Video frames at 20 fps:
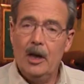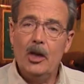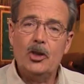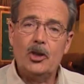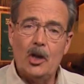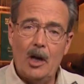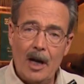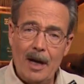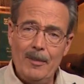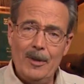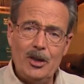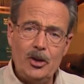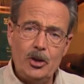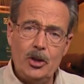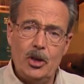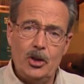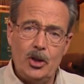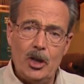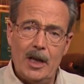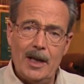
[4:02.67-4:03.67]
So how much
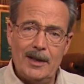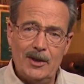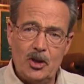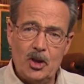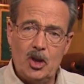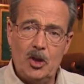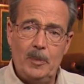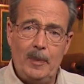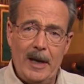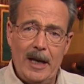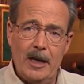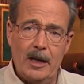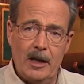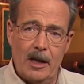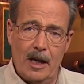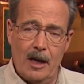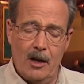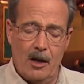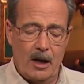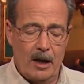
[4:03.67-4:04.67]
did John spend
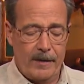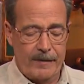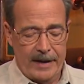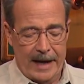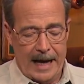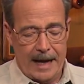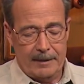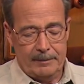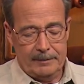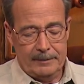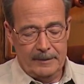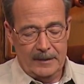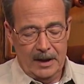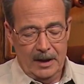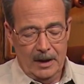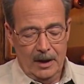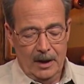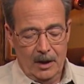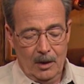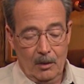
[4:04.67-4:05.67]
on all of that?
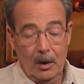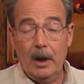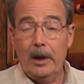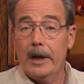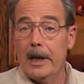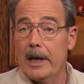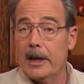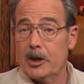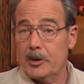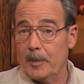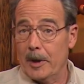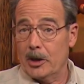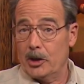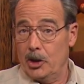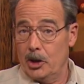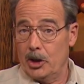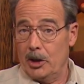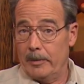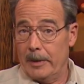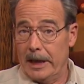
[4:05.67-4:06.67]
Well, not as much
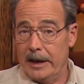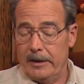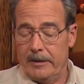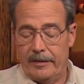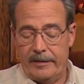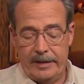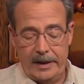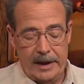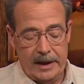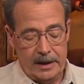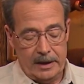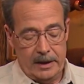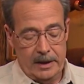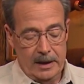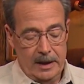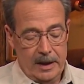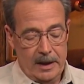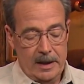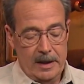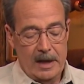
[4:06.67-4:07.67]
as you might think.
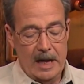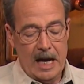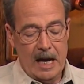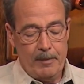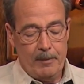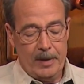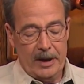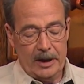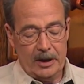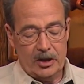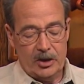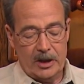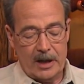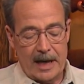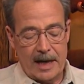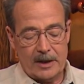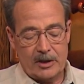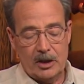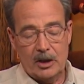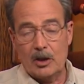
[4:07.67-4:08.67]
The Apex
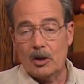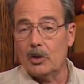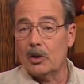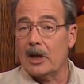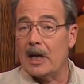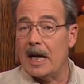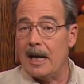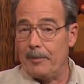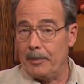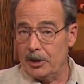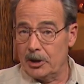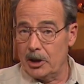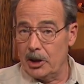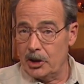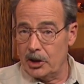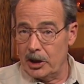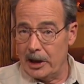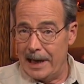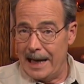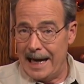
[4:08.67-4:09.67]
Tactical
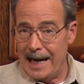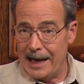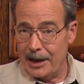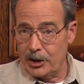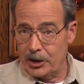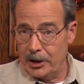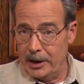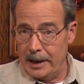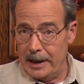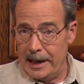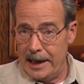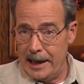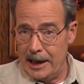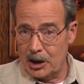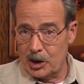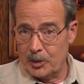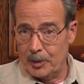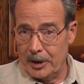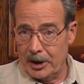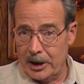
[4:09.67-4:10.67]
Competition Action
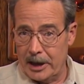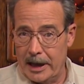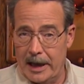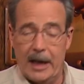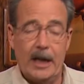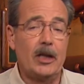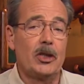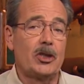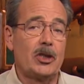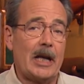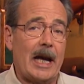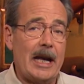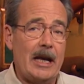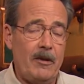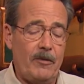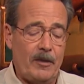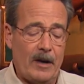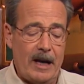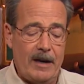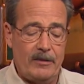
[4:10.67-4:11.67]
Enhancement Kit is
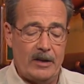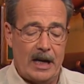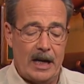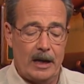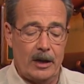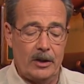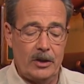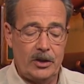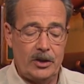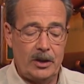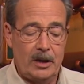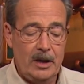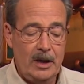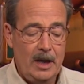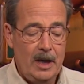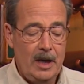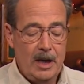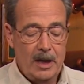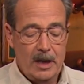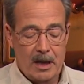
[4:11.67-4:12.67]
$95.
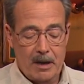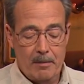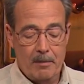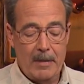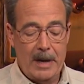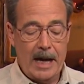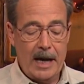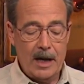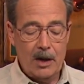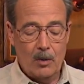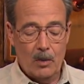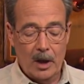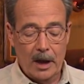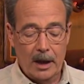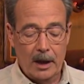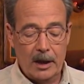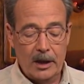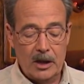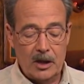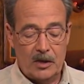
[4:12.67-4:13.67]
The
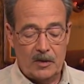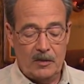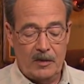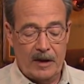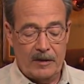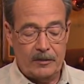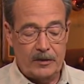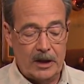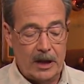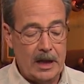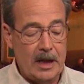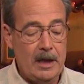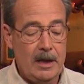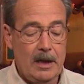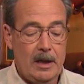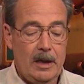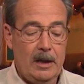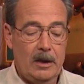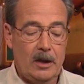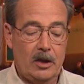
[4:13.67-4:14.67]
Magwell is 50.
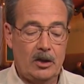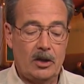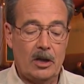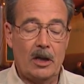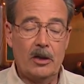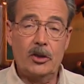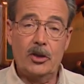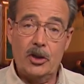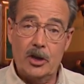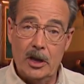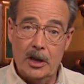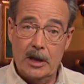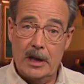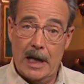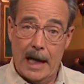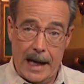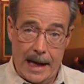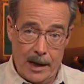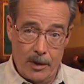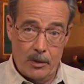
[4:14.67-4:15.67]
The Tungsten
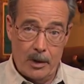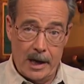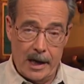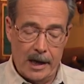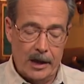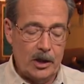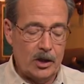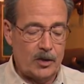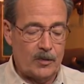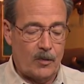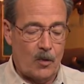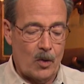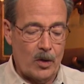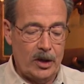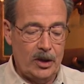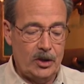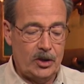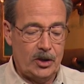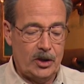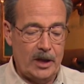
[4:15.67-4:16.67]
Guide Rod is
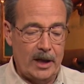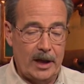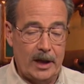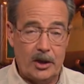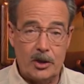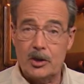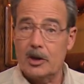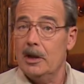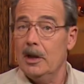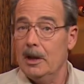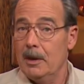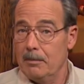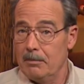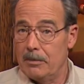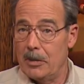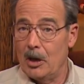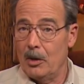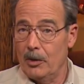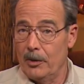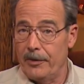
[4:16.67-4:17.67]
46. dollars
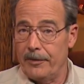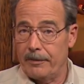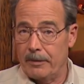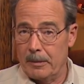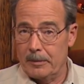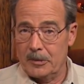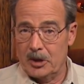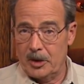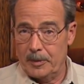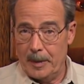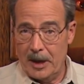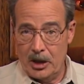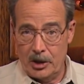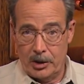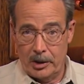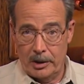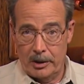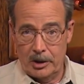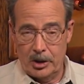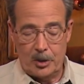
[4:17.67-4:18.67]
both from Speed
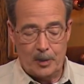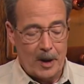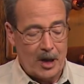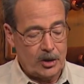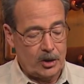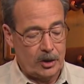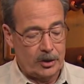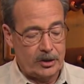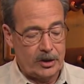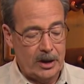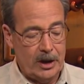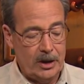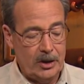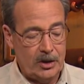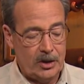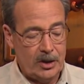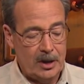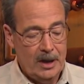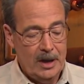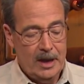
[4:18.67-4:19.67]
Shooter
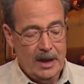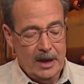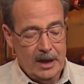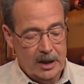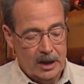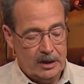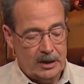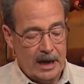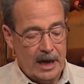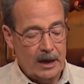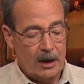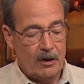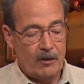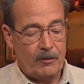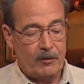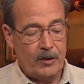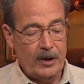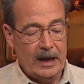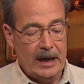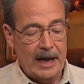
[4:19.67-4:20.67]
Specialties. The Taylor
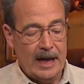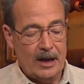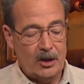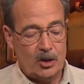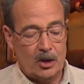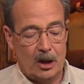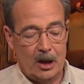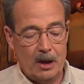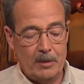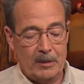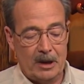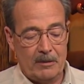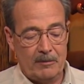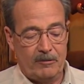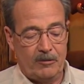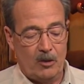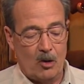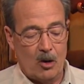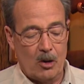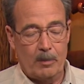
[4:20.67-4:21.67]
Freelance aluminum
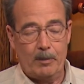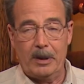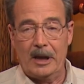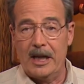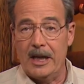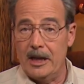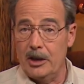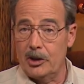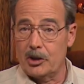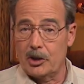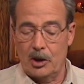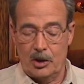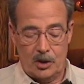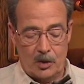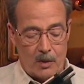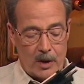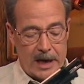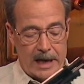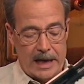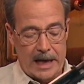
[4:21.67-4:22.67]
floor plates are
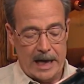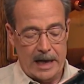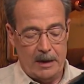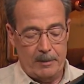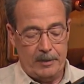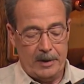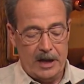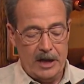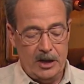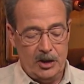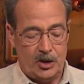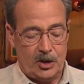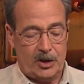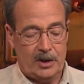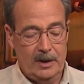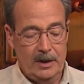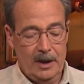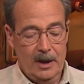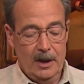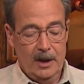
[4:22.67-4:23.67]
29 apiece,
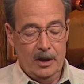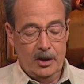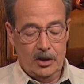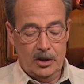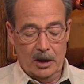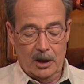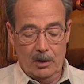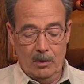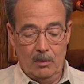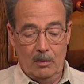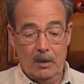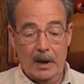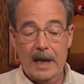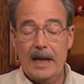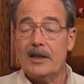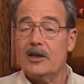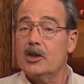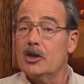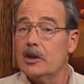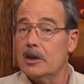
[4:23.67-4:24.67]
so
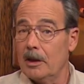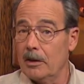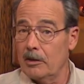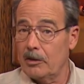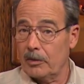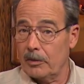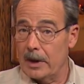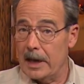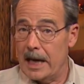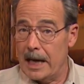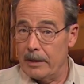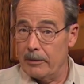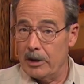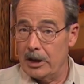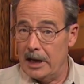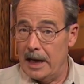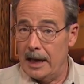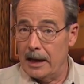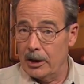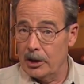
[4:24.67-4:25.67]
less than
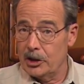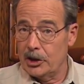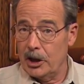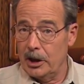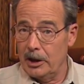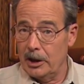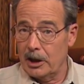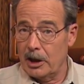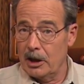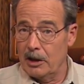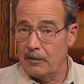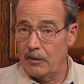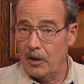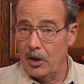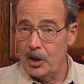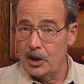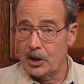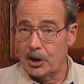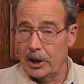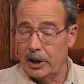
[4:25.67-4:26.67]
$300 in the
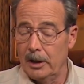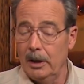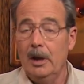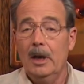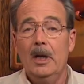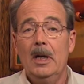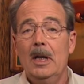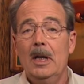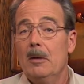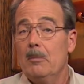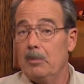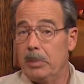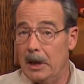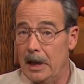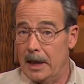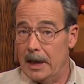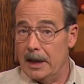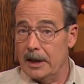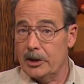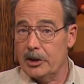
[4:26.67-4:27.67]
conversion,
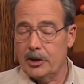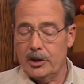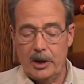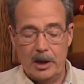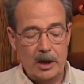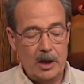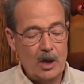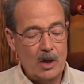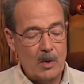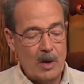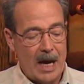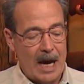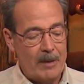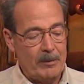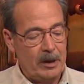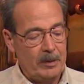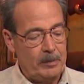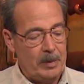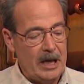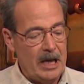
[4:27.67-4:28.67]
plus the new
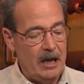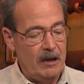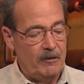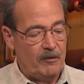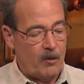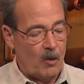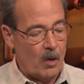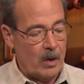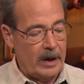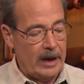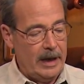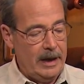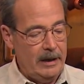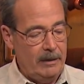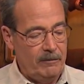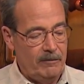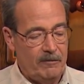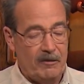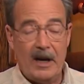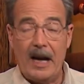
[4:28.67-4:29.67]
M&P
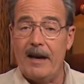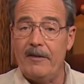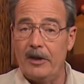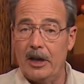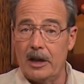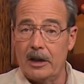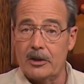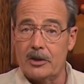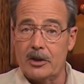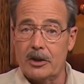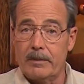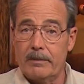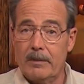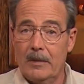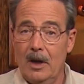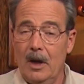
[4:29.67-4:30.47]
40 5-inch.